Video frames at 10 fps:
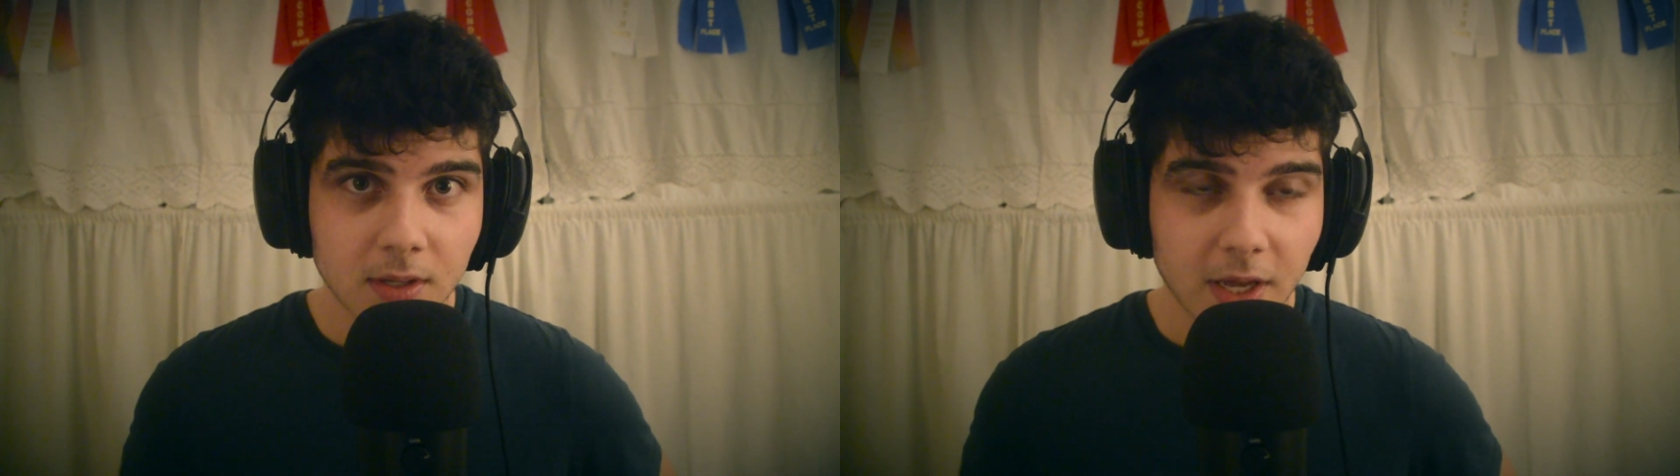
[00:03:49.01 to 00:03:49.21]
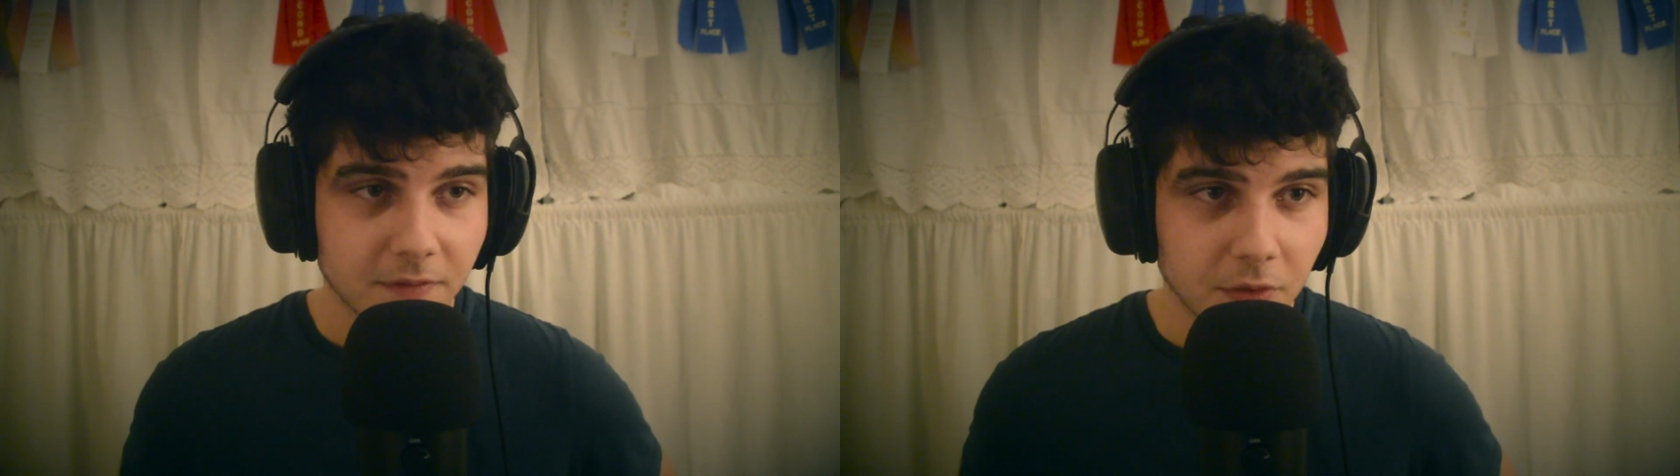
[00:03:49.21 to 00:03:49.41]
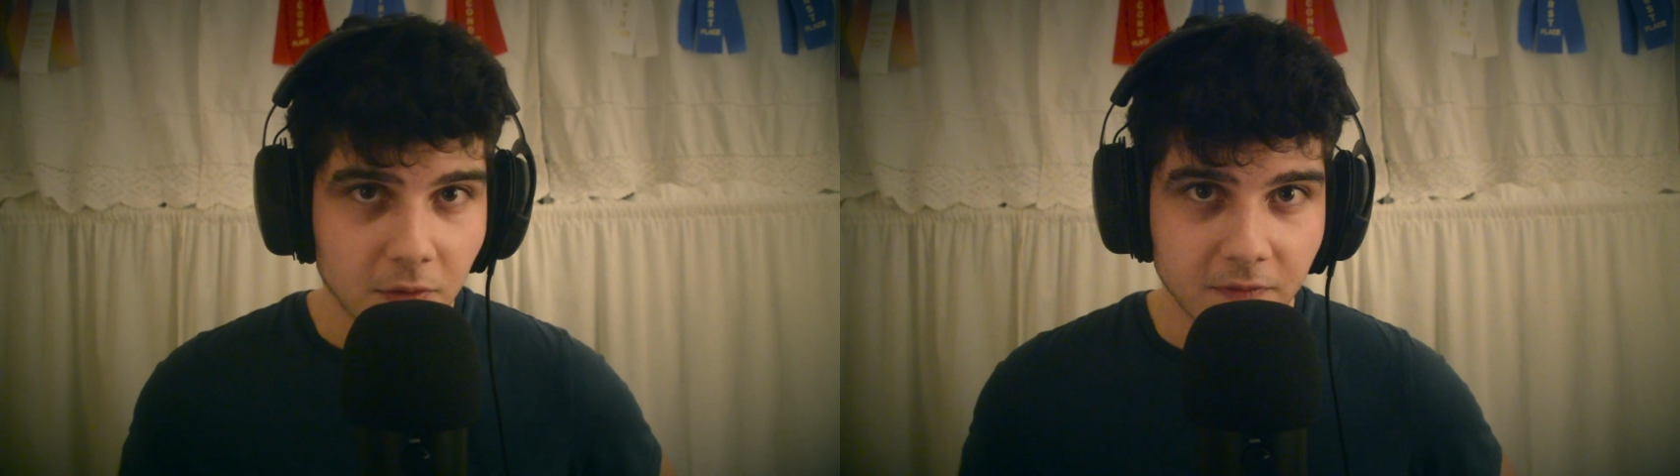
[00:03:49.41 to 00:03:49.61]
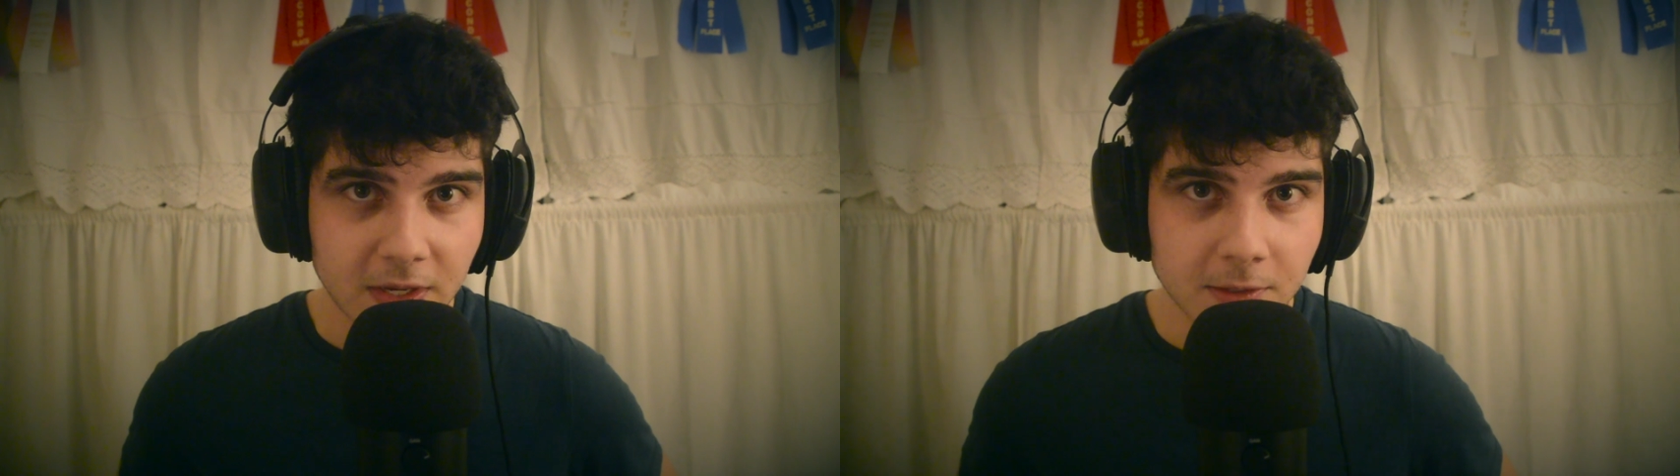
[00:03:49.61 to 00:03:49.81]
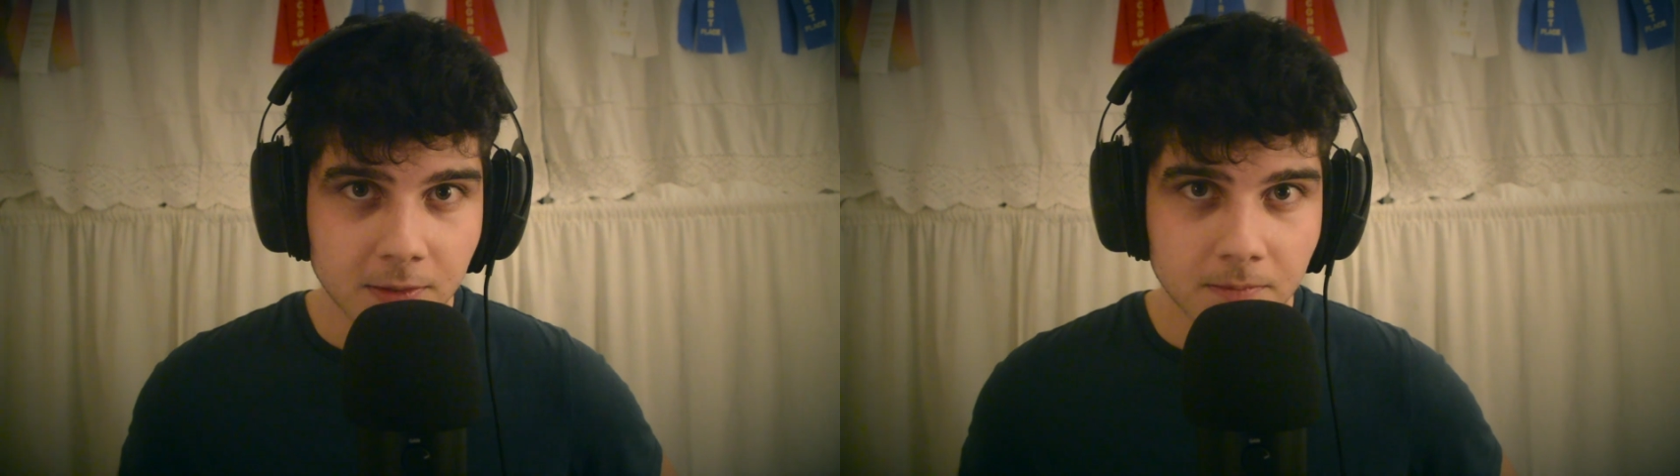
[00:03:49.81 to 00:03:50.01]
have 2
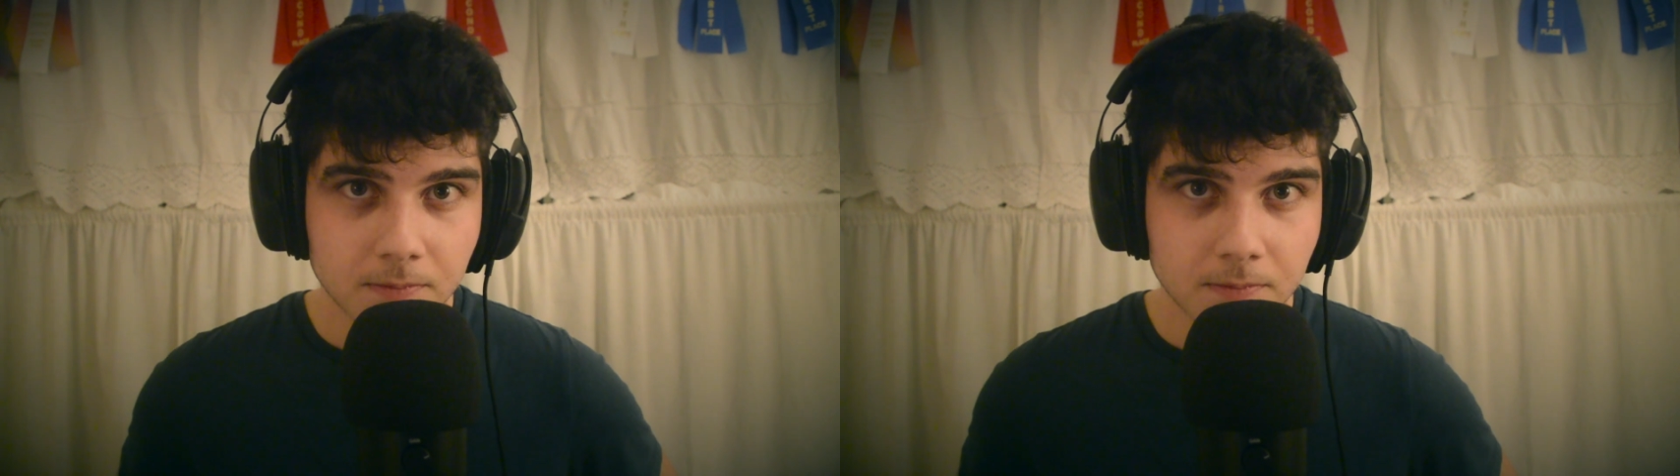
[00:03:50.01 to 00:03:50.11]
feet,